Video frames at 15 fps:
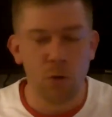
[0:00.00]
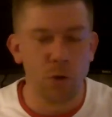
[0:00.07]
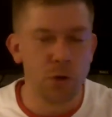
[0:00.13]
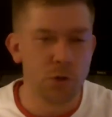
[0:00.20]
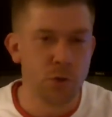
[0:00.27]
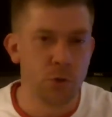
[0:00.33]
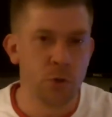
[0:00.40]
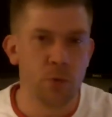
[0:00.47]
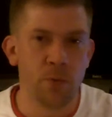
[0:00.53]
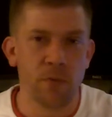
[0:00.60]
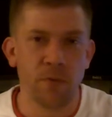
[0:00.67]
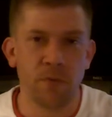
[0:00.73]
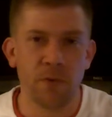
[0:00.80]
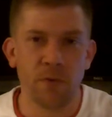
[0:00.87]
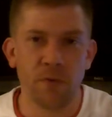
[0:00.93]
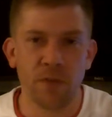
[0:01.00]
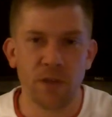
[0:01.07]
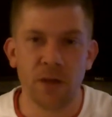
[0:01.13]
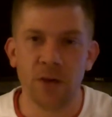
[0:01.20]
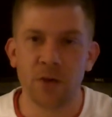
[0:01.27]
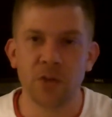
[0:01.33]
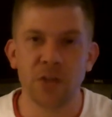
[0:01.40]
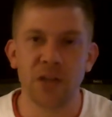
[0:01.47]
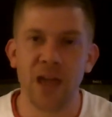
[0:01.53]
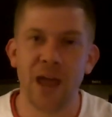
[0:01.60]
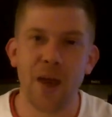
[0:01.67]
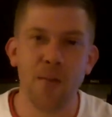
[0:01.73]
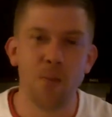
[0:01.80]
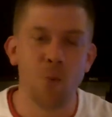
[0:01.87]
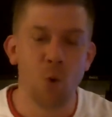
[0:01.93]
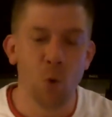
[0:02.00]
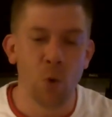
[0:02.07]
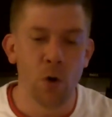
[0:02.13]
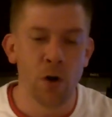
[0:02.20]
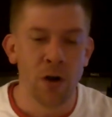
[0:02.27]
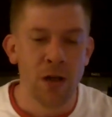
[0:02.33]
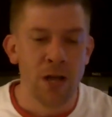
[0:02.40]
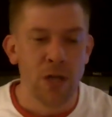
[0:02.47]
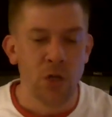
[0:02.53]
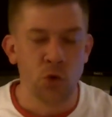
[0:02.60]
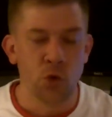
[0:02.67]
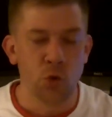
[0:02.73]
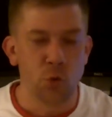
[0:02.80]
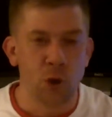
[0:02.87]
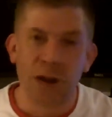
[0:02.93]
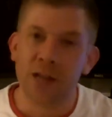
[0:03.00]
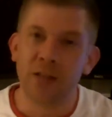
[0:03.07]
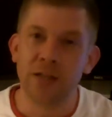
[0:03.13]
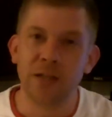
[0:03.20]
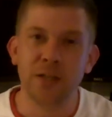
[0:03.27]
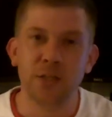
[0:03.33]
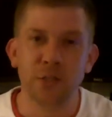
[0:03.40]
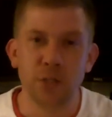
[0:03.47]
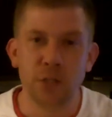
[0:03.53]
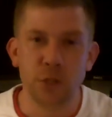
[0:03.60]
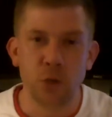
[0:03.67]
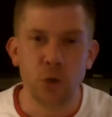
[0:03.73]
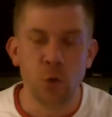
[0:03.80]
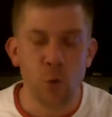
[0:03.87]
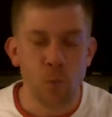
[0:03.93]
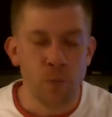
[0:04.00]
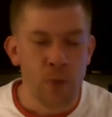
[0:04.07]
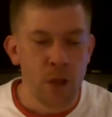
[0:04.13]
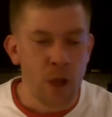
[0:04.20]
larger group of thinkers that had more directly to do